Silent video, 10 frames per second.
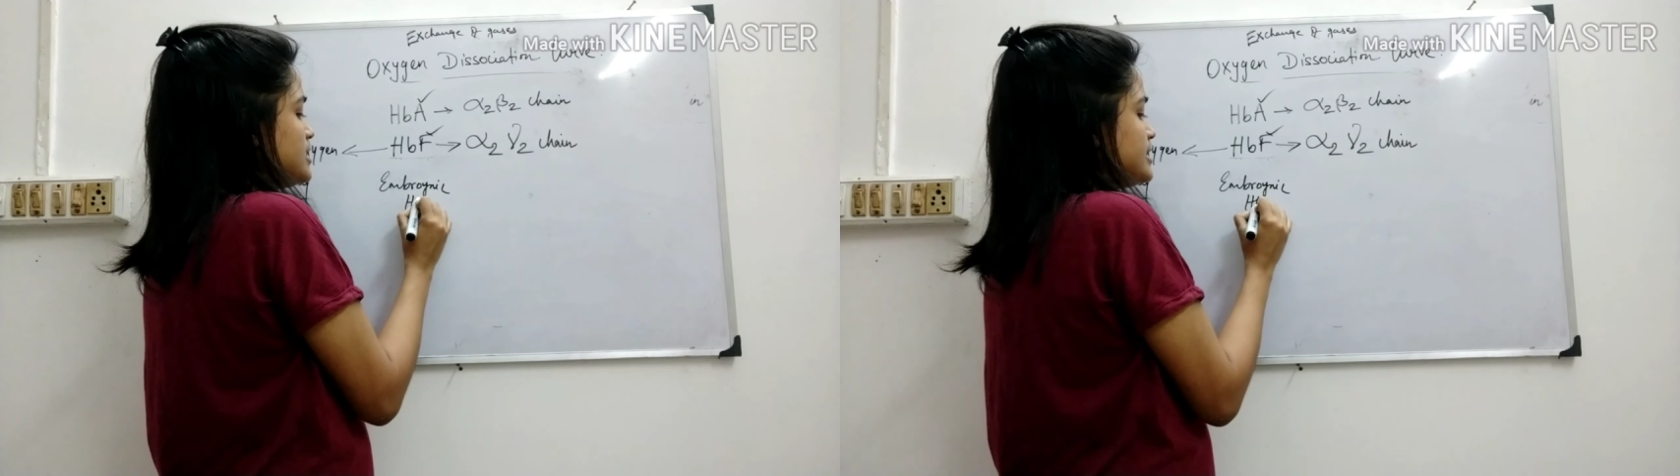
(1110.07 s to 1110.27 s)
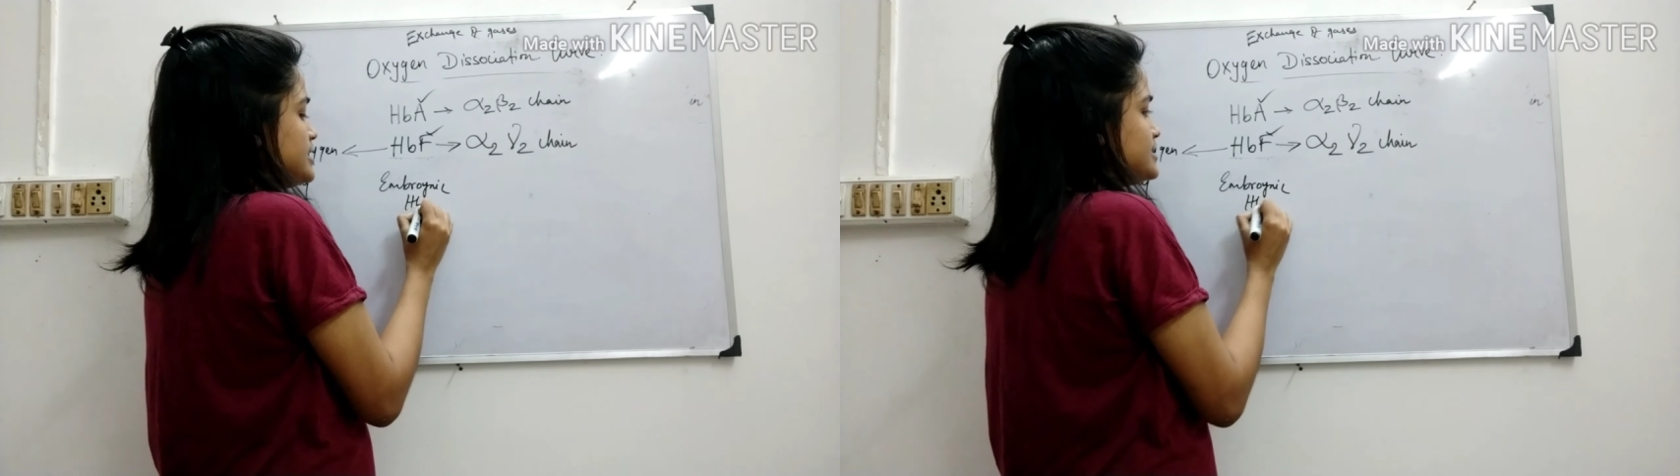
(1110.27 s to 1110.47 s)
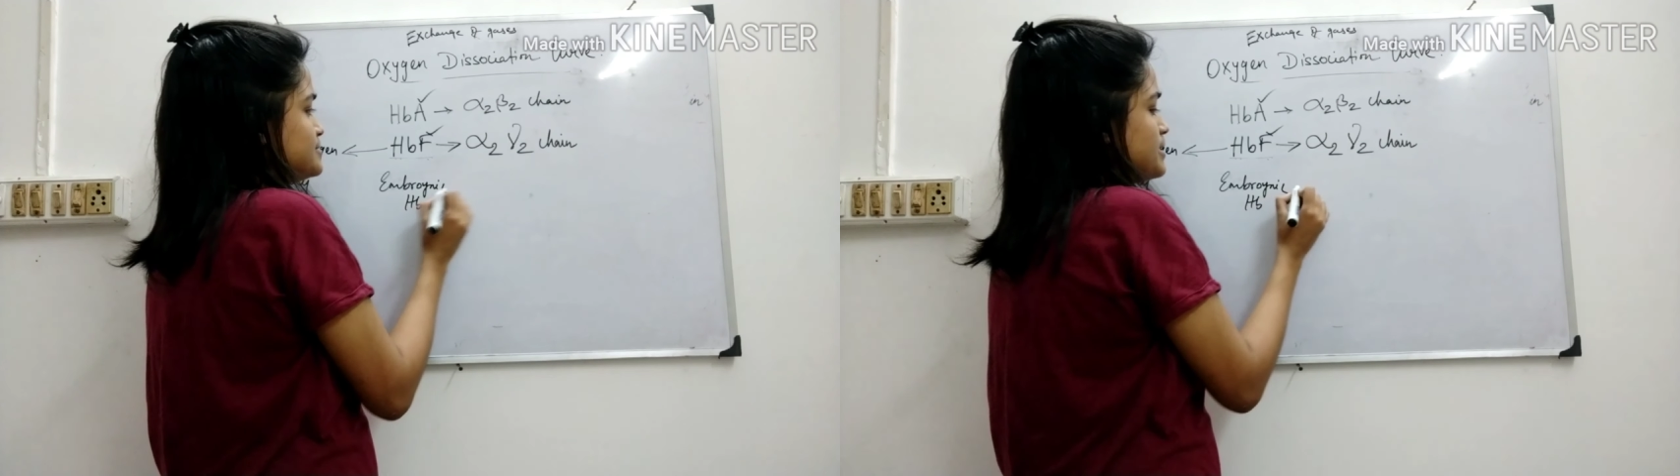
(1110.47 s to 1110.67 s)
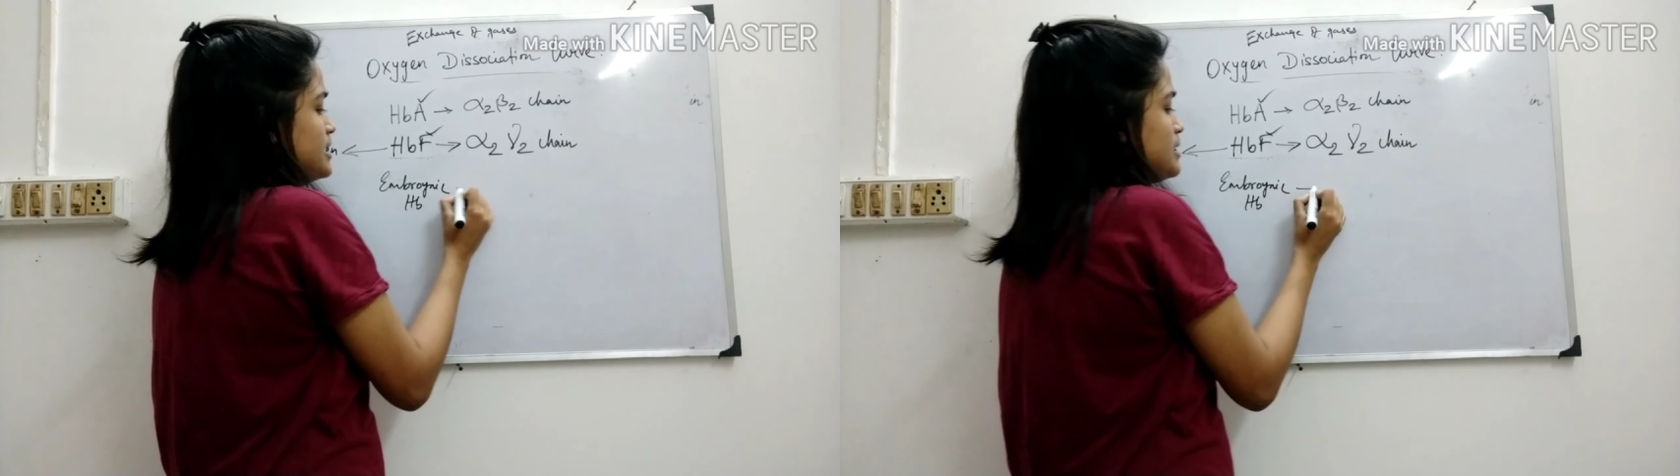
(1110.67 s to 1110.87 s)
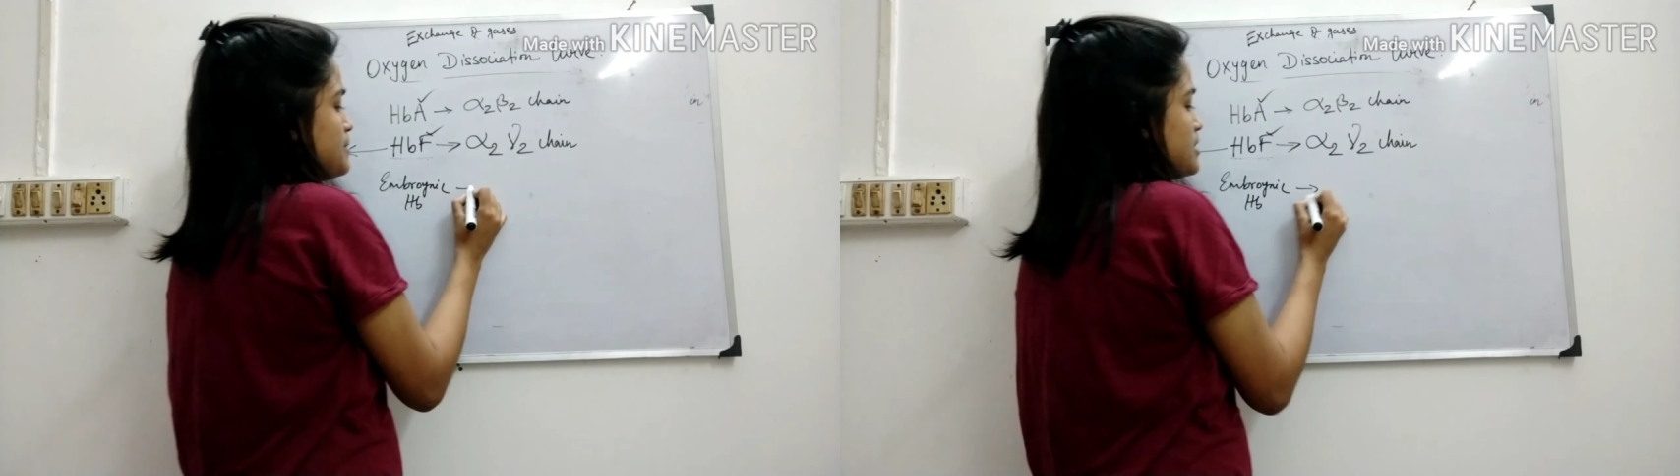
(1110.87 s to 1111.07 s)
is
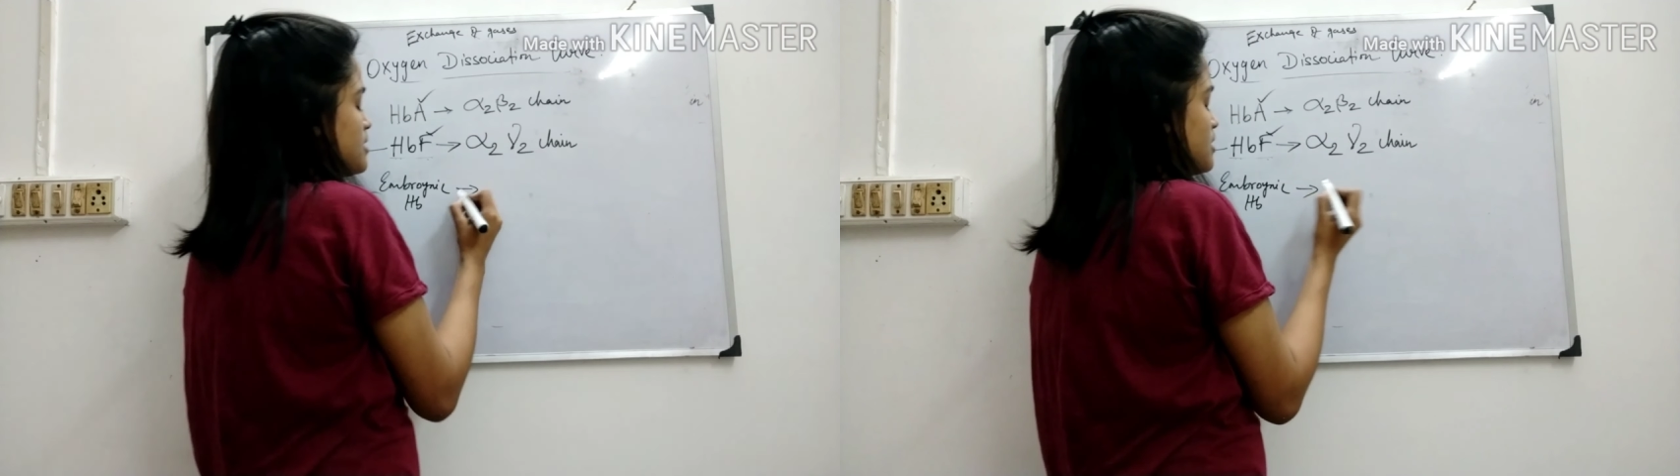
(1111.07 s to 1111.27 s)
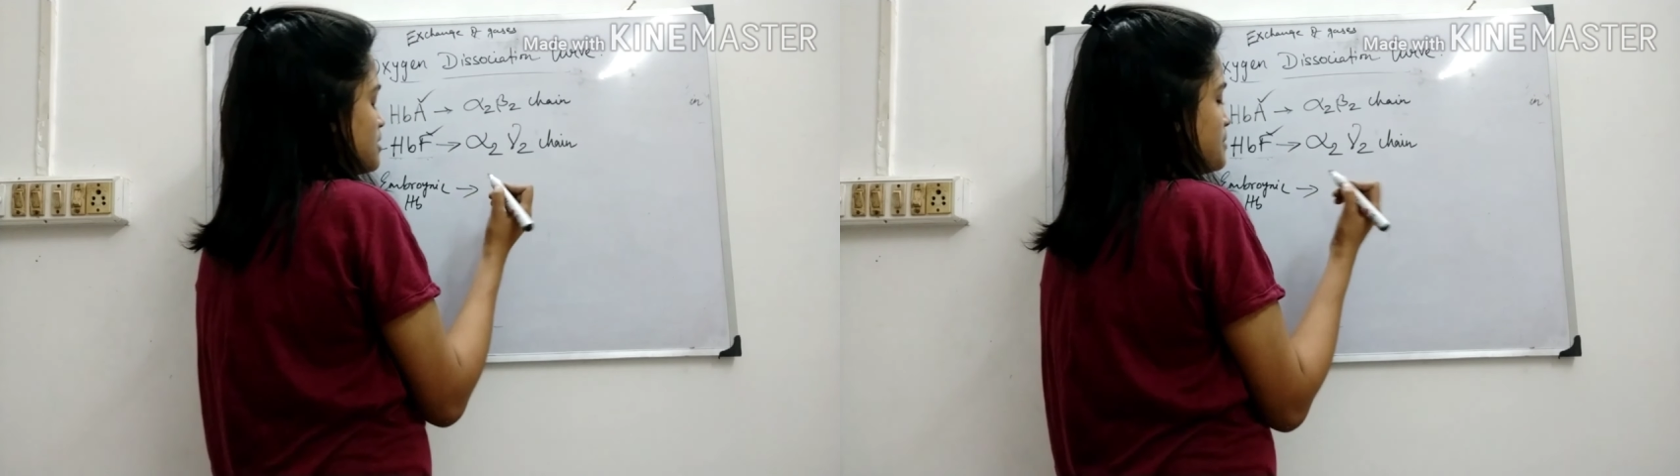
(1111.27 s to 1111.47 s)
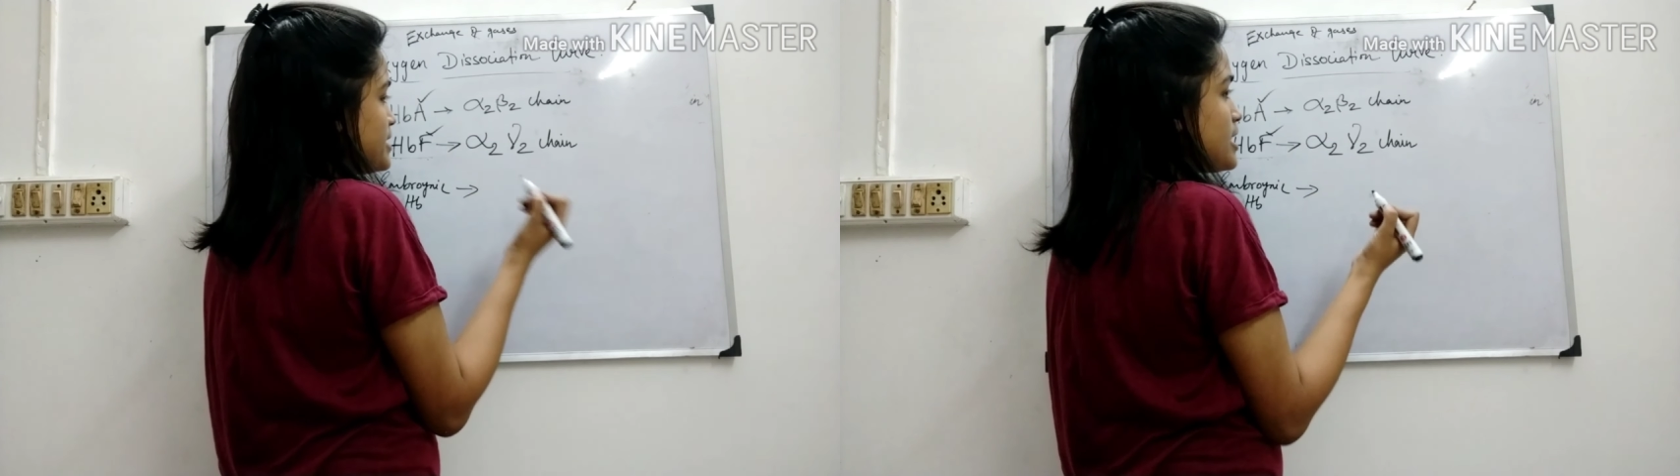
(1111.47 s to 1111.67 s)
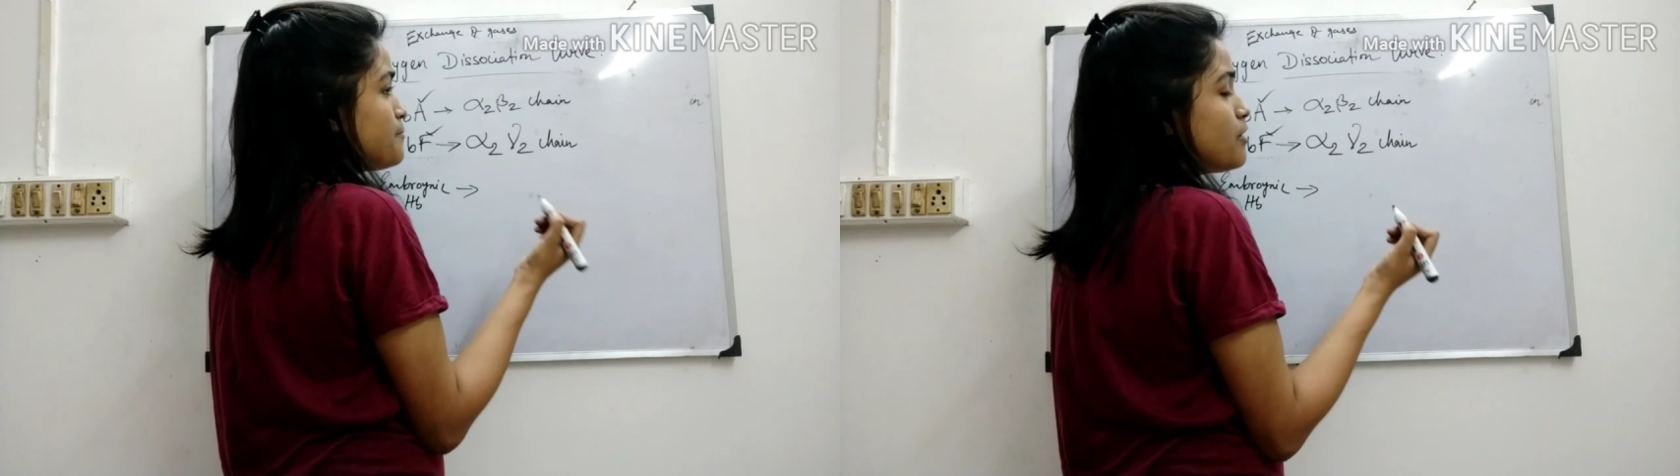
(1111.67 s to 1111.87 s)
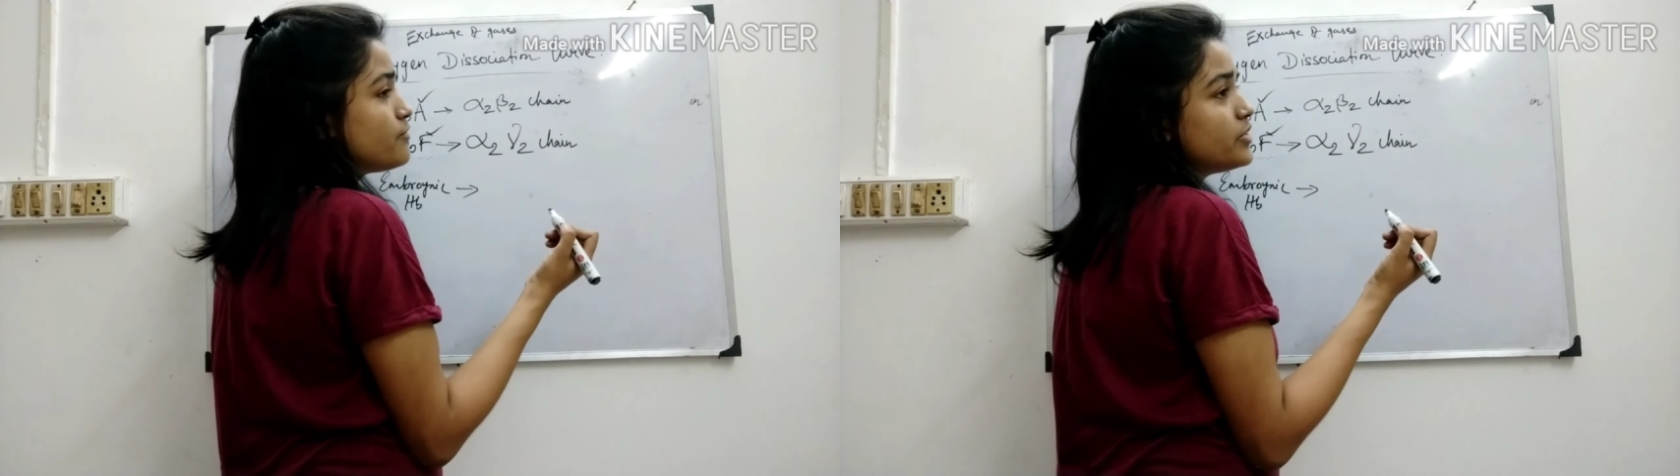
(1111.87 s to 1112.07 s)
mainly made
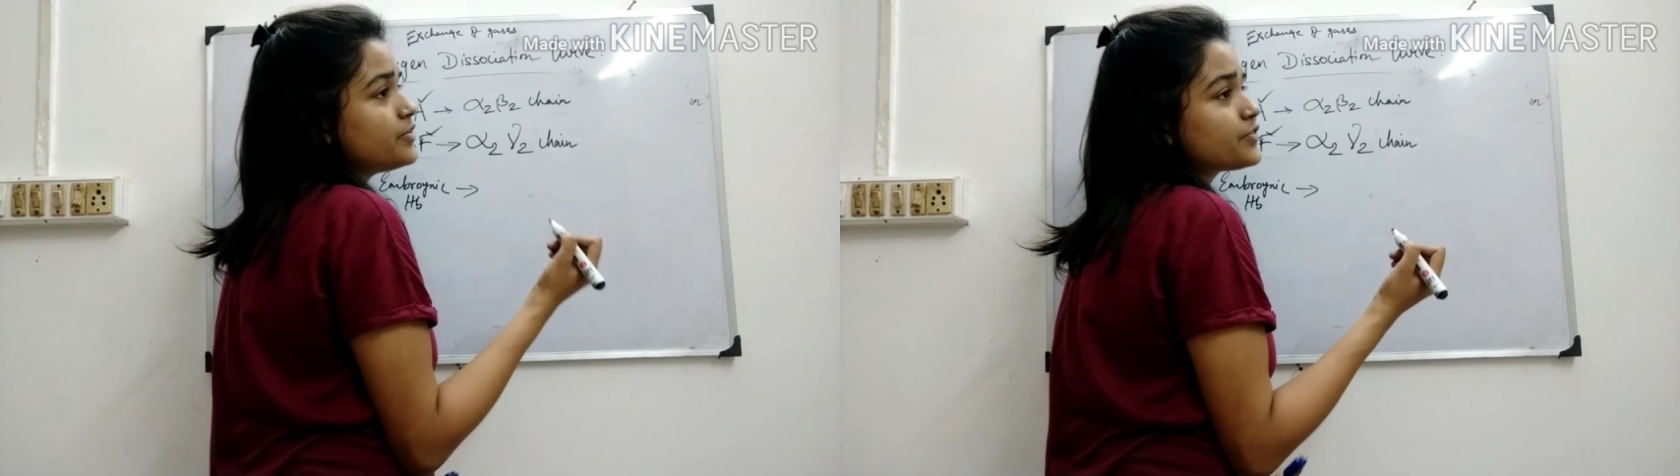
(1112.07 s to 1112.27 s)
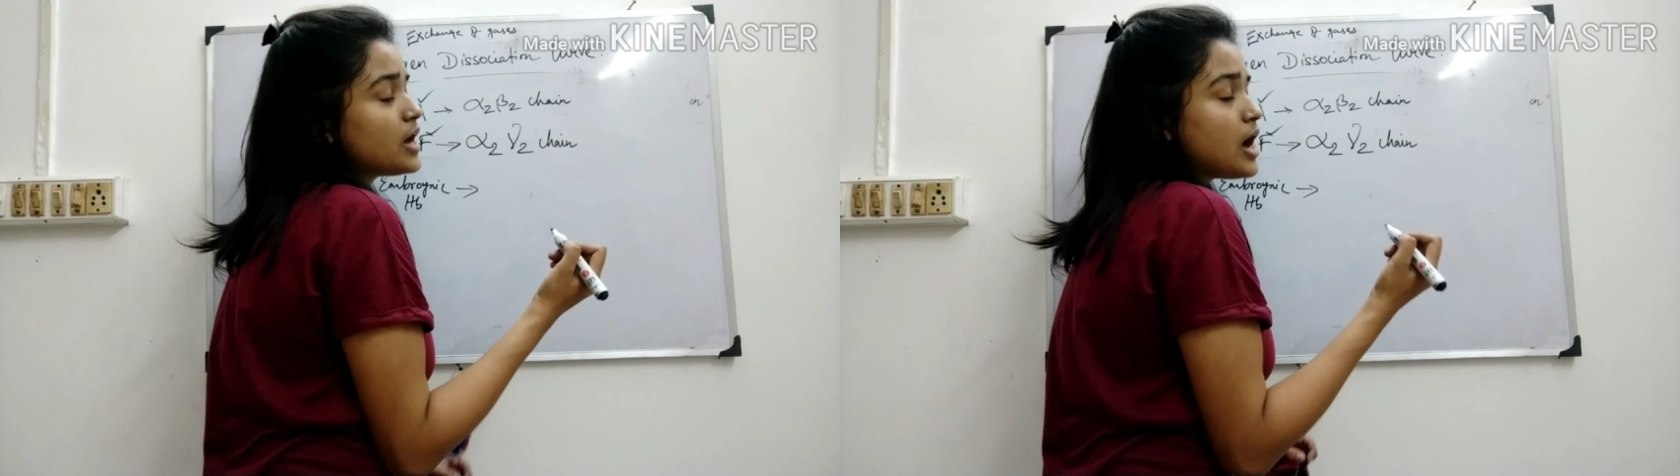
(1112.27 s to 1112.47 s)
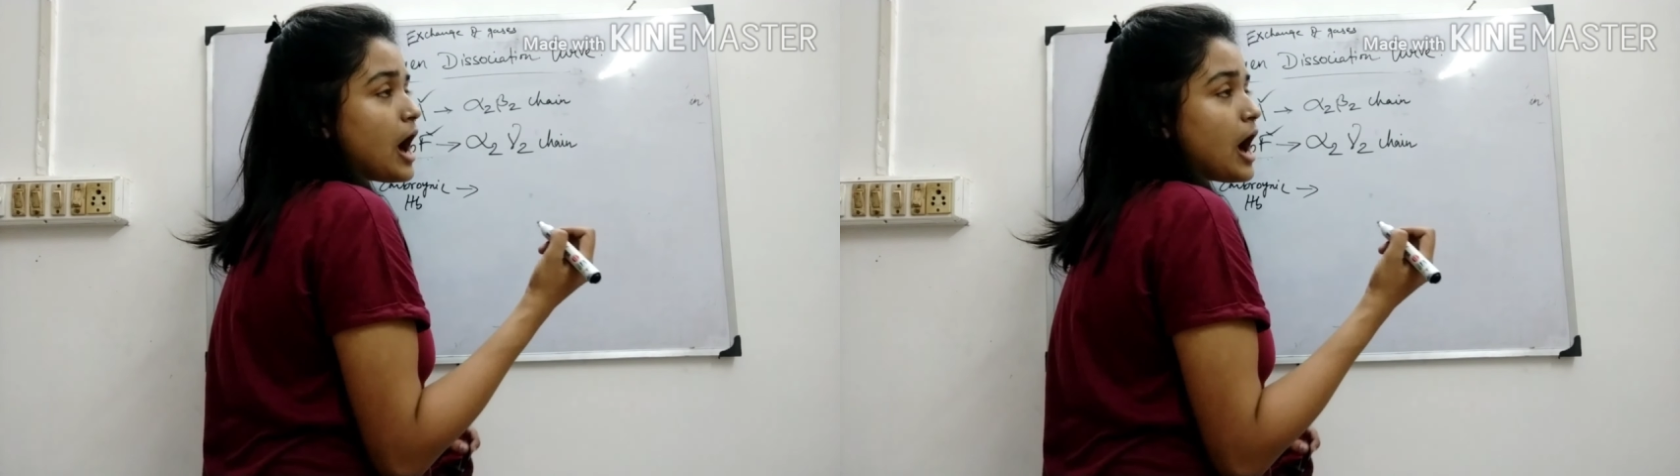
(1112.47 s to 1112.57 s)
up of this